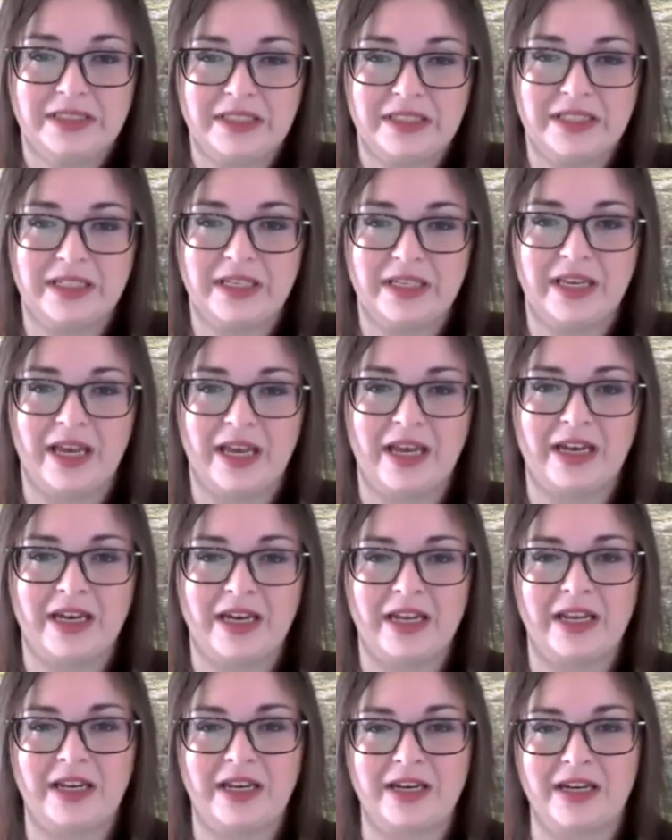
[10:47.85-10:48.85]
again,
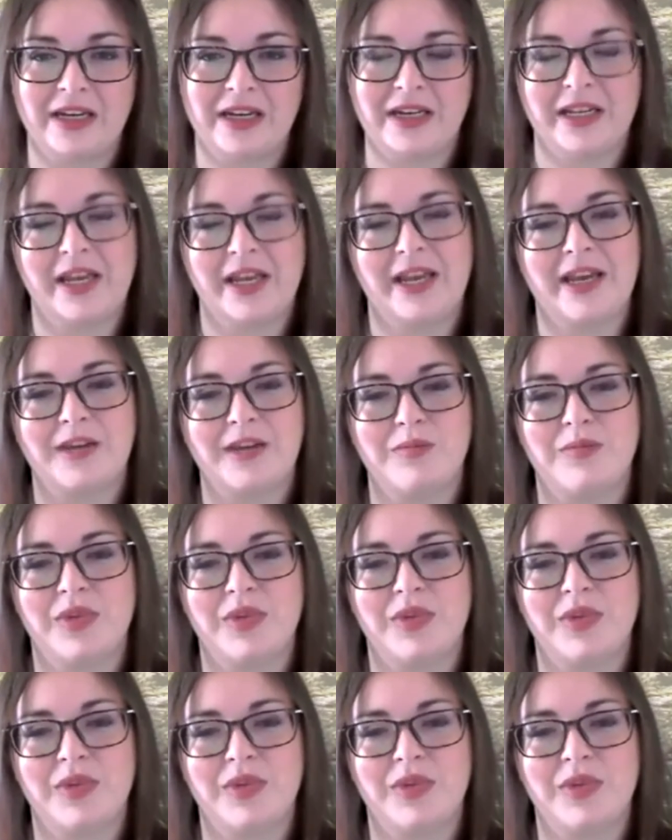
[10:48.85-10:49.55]
it can